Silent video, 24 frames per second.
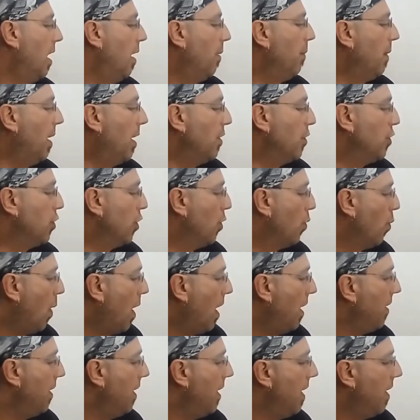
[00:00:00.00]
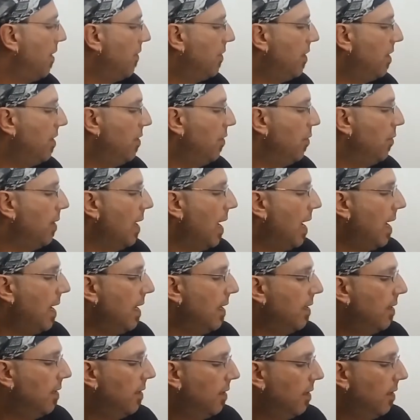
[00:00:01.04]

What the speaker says: I'm not sure why they have to do that.